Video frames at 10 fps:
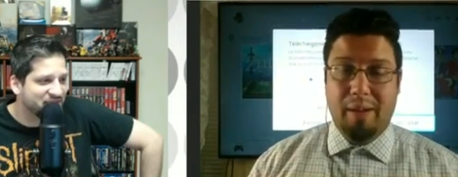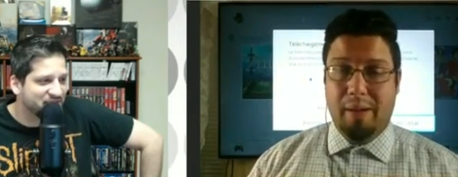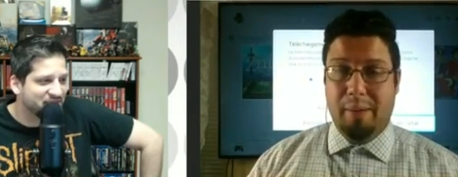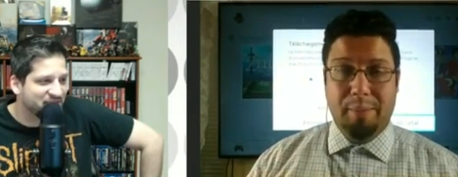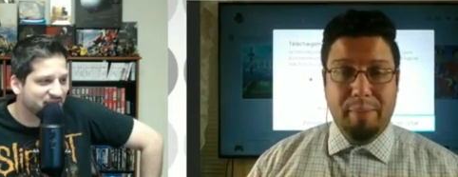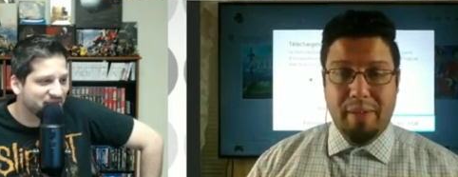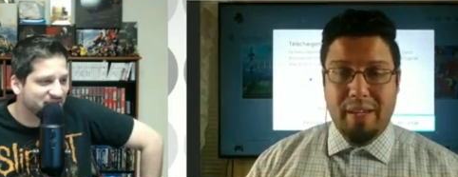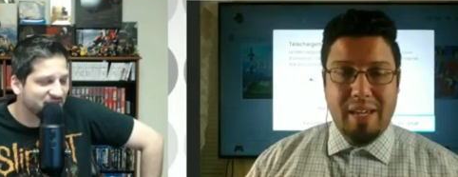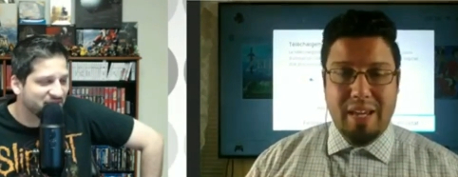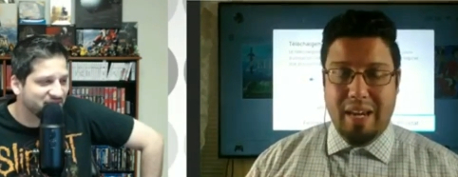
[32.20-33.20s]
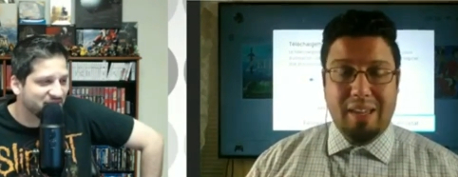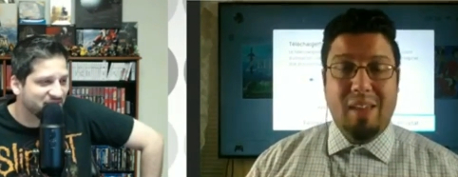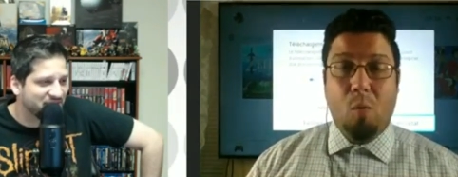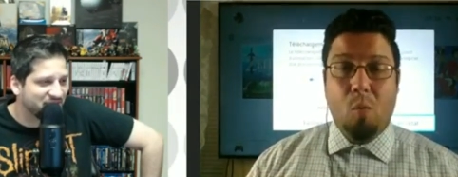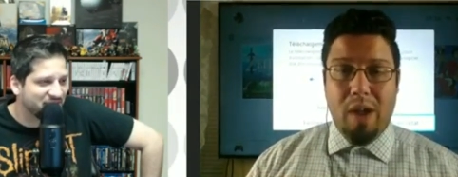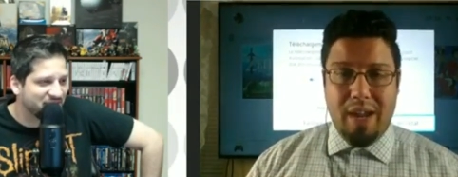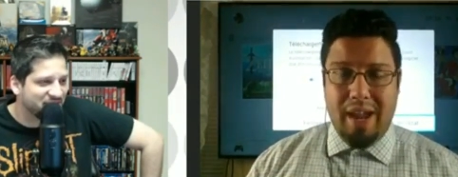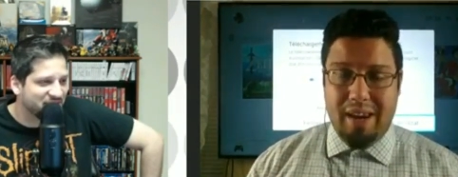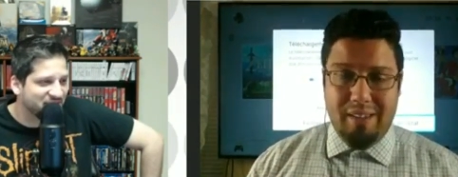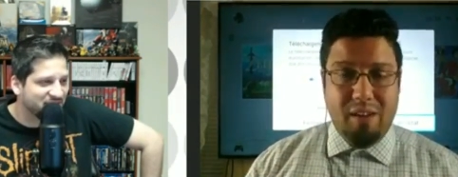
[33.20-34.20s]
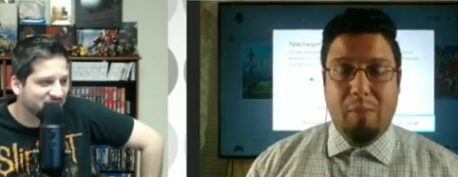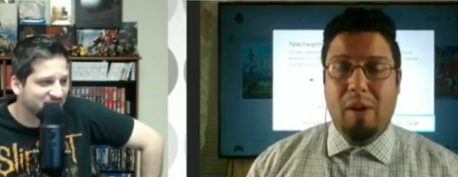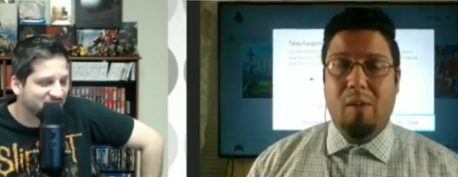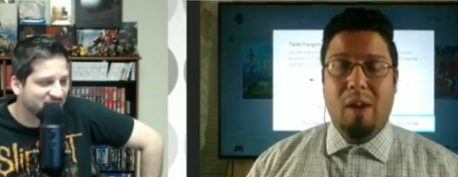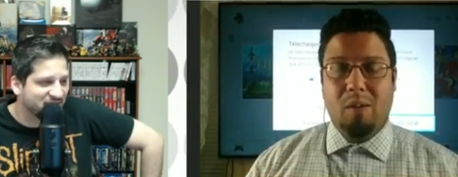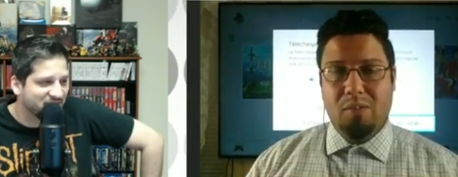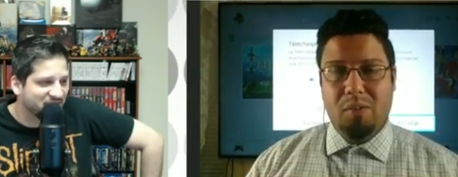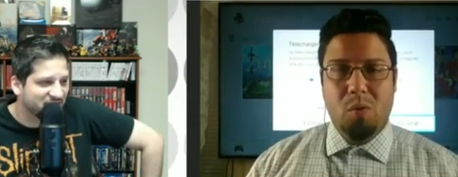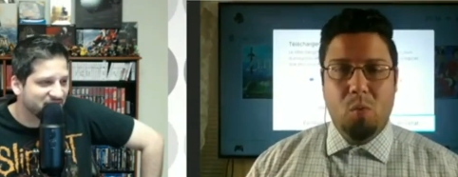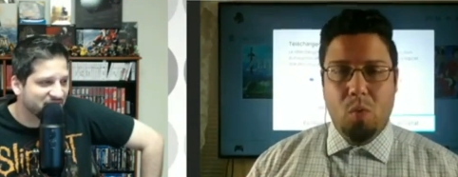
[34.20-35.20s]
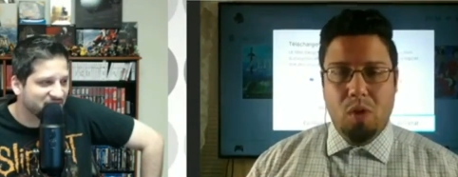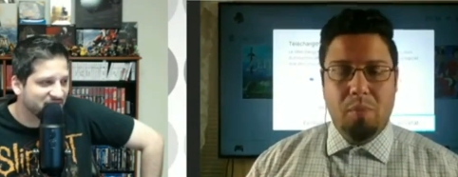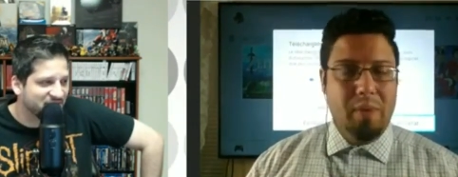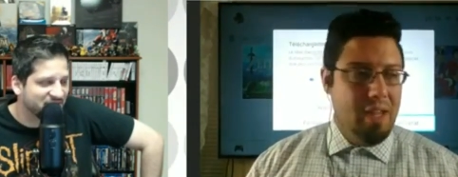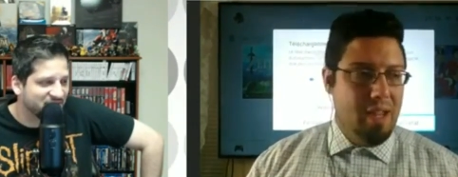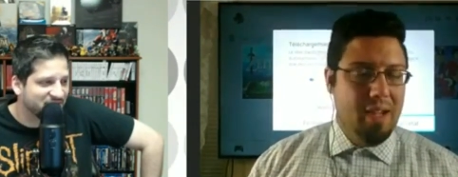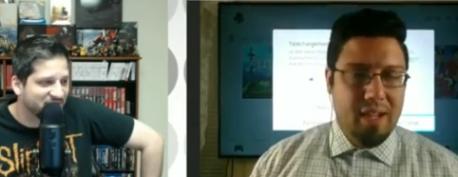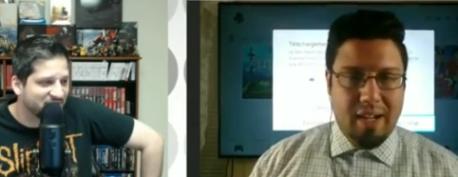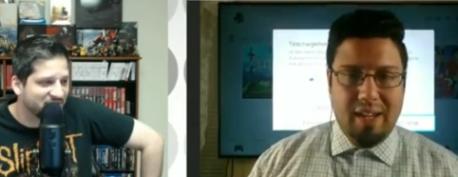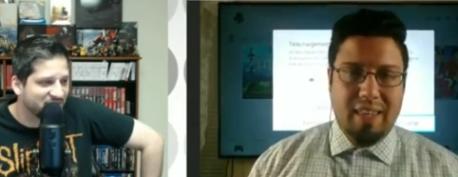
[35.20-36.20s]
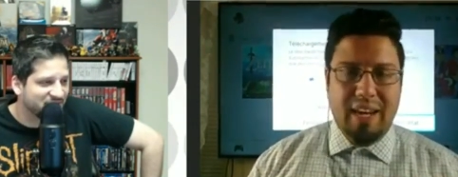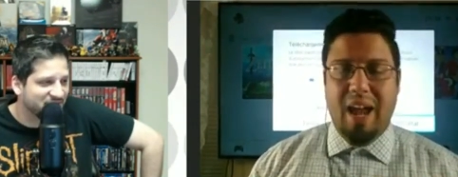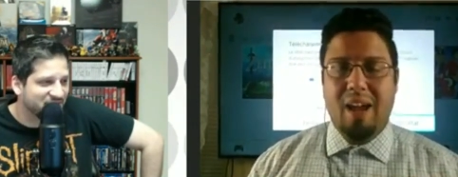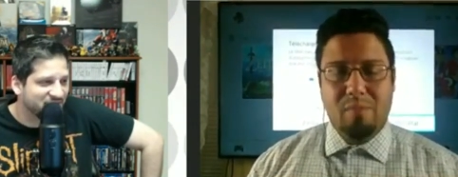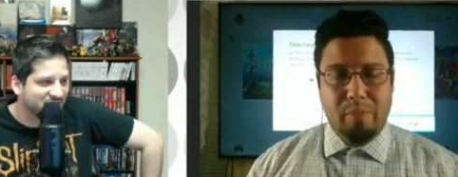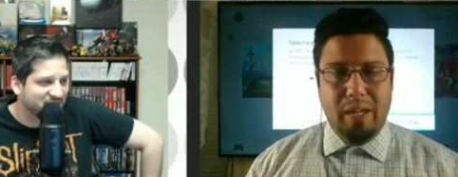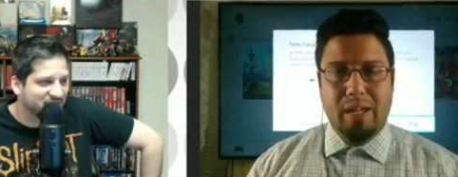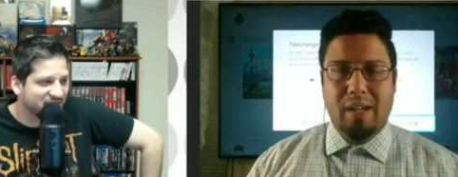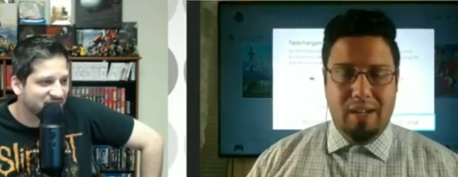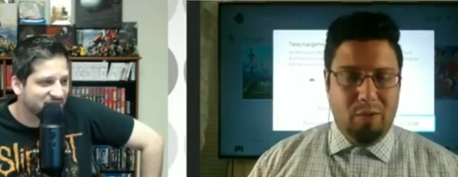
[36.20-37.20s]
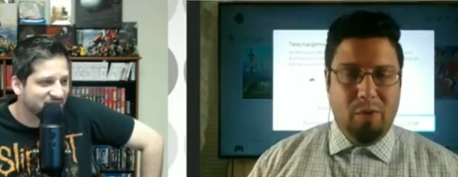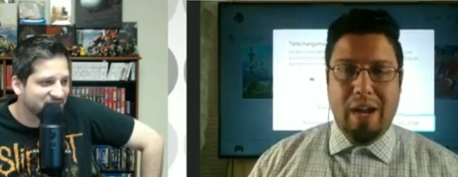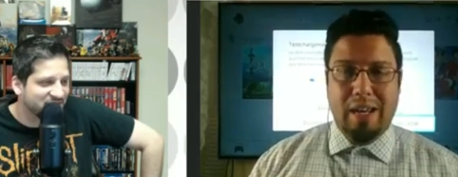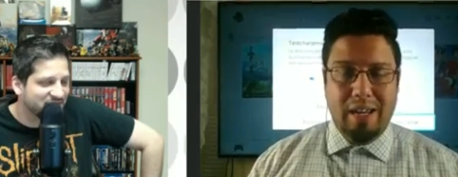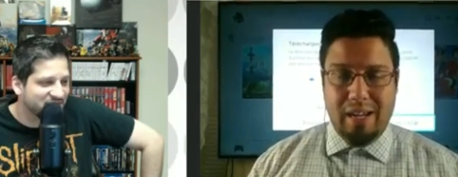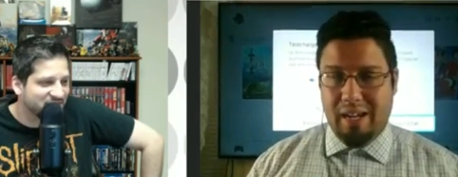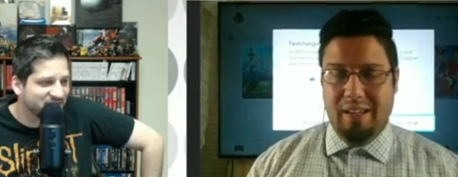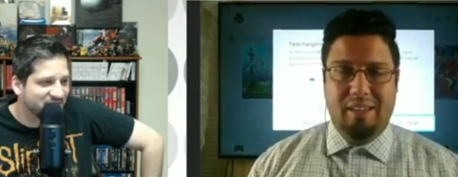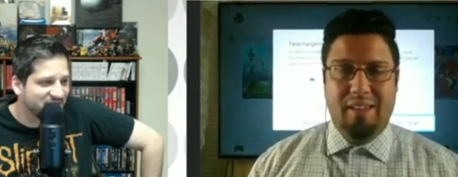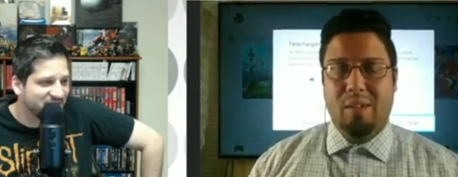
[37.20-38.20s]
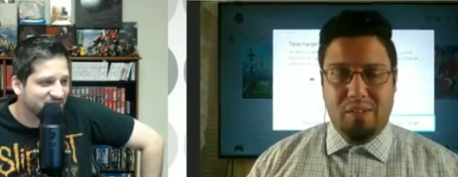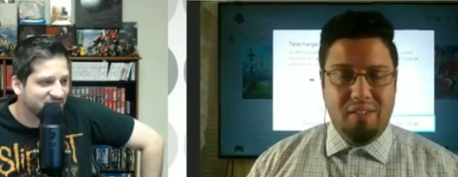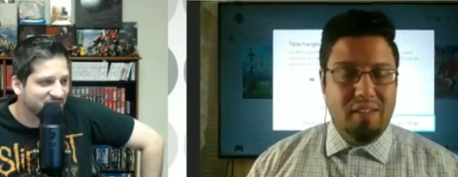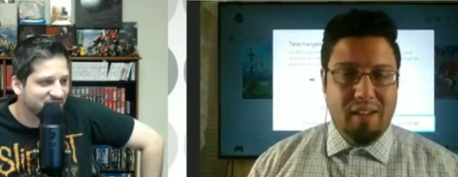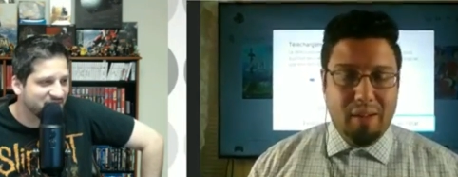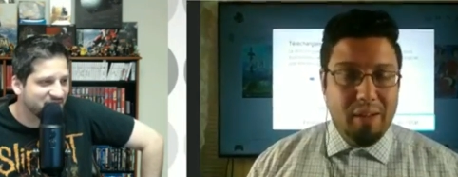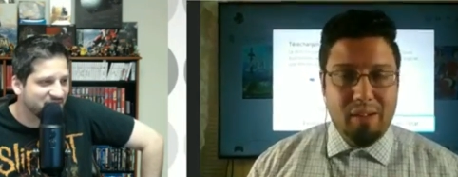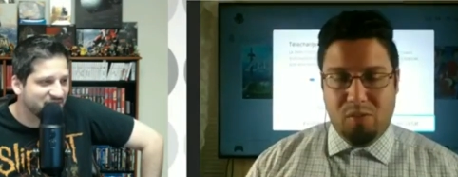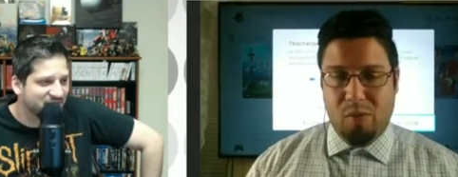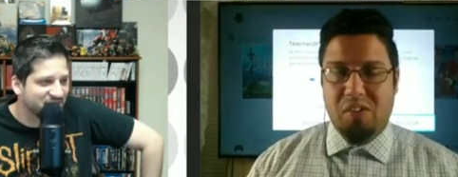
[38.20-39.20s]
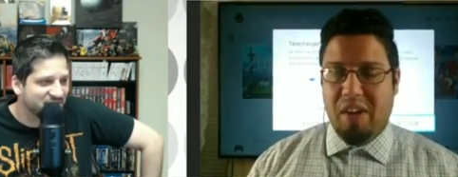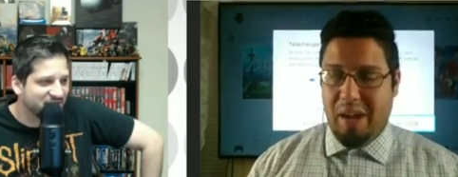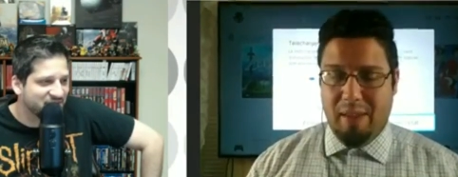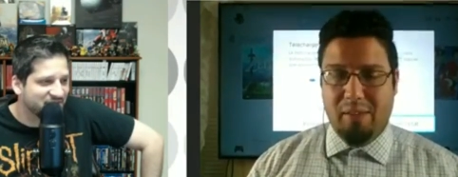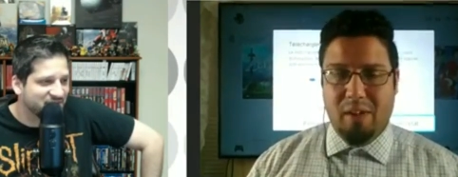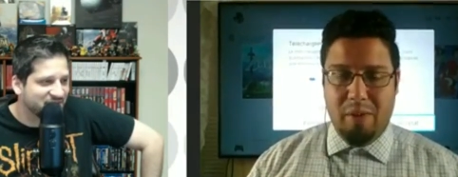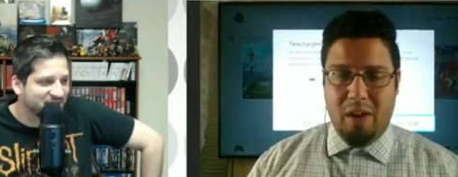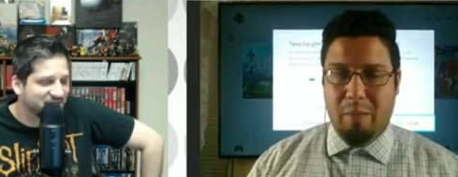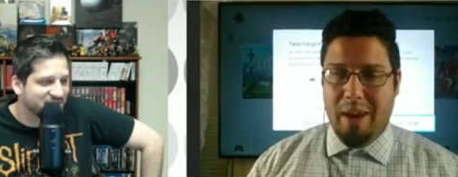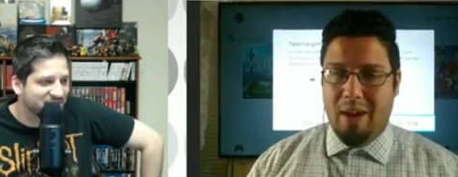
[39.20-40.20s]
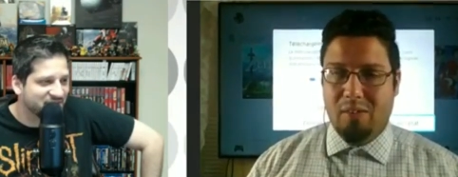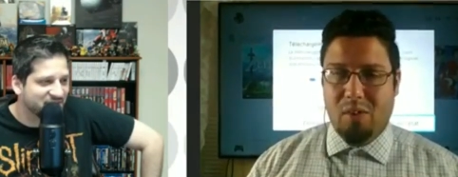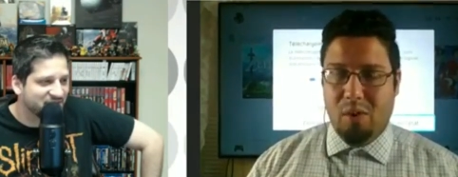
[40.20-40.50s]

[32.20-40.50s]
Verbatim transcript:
Speaker 1: uh, less than a week, and Xenoblade Chronicles two will be uh, the last big, great uh, Nintendo uh, Switch game that's going to be coming out.